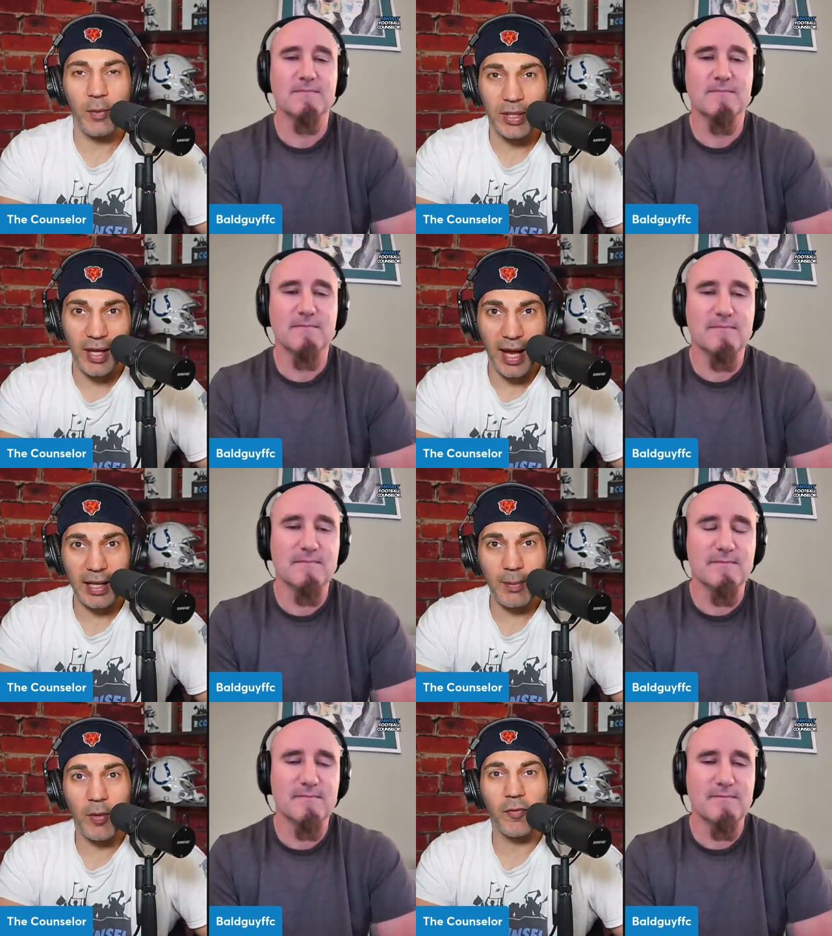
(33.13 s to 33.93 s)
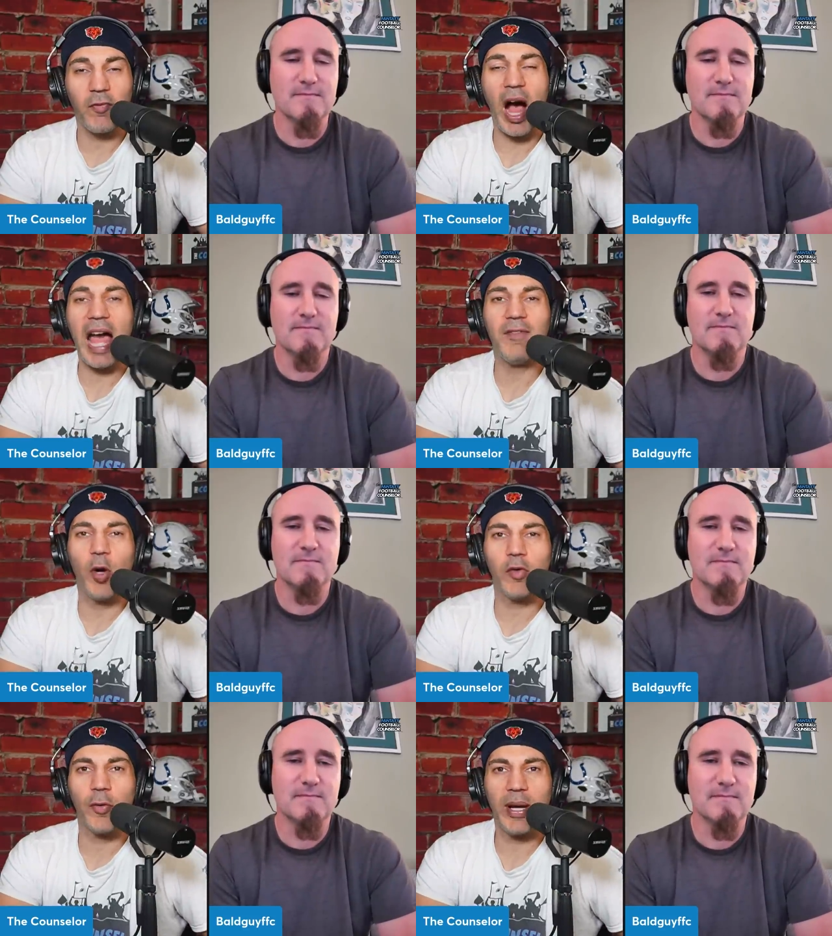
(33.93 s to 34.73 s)
Speaker 1: we're talking about five
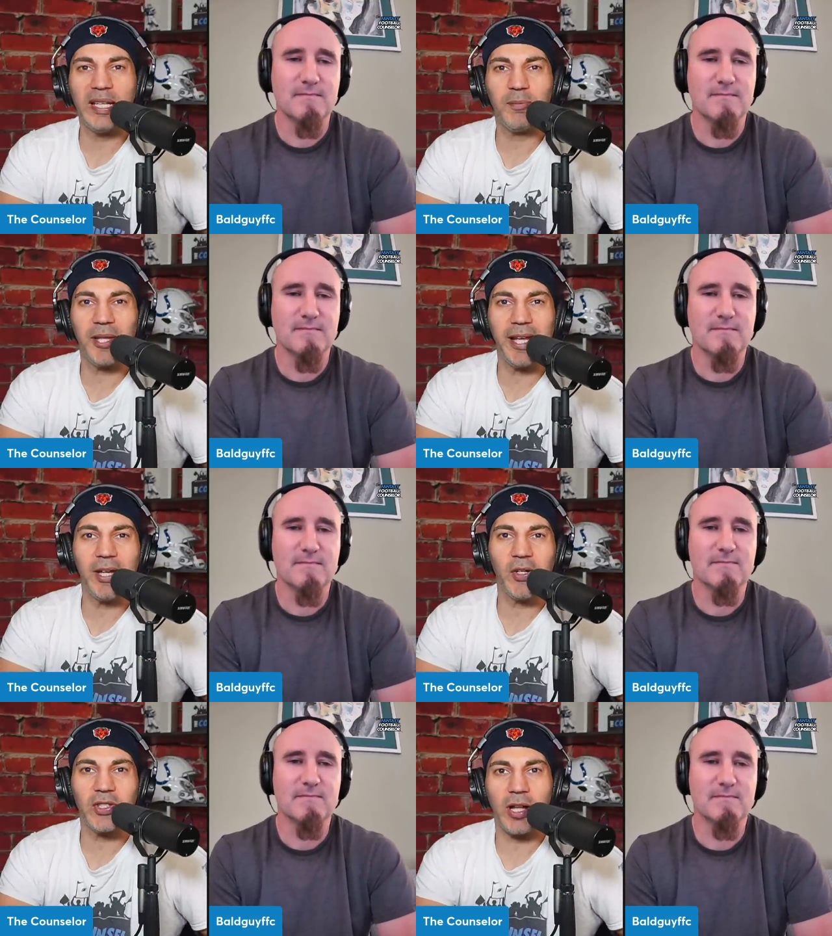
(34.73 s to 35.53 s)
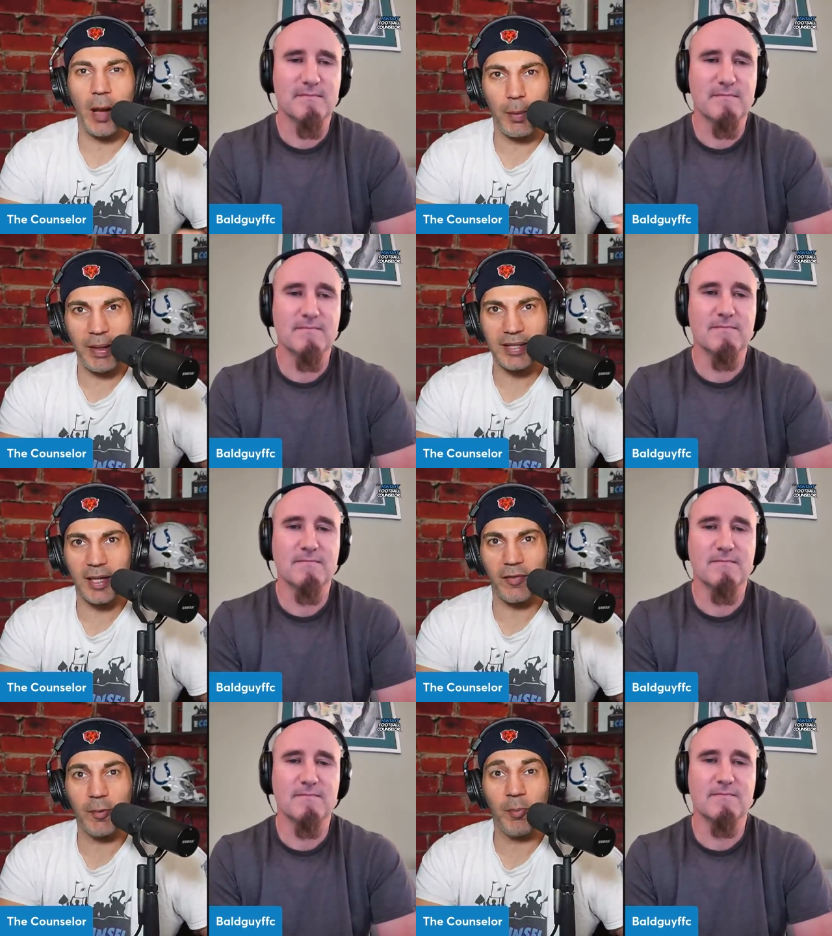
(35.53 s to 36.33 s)
overrated players, compliments of
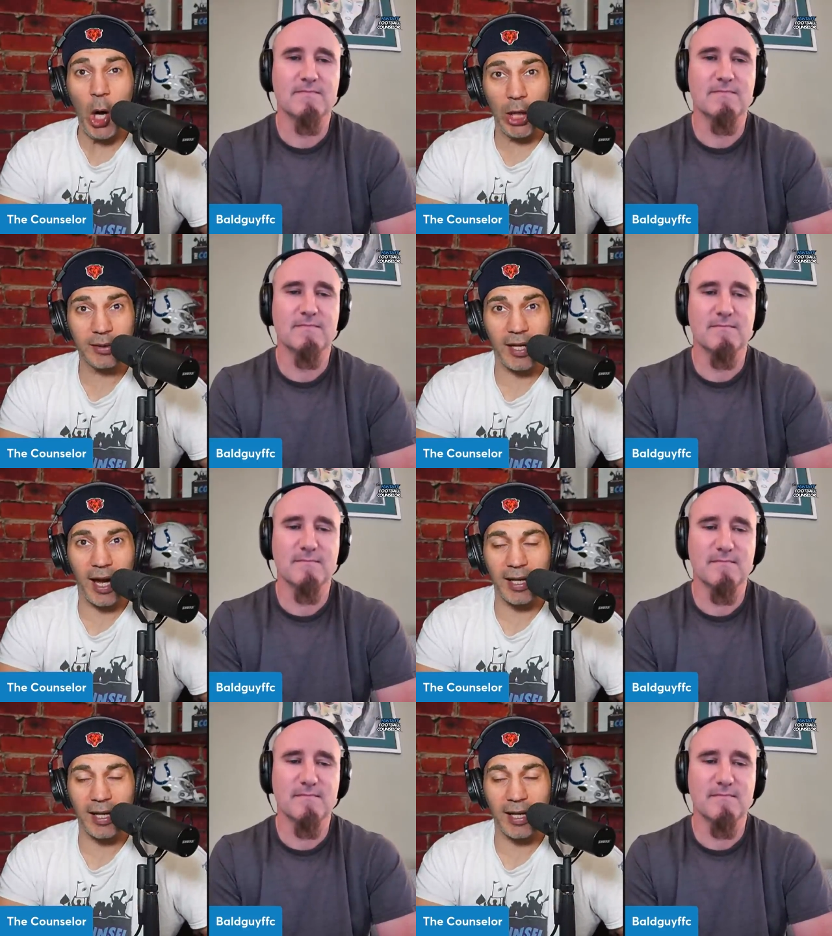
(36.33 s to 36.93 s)
the bald guy.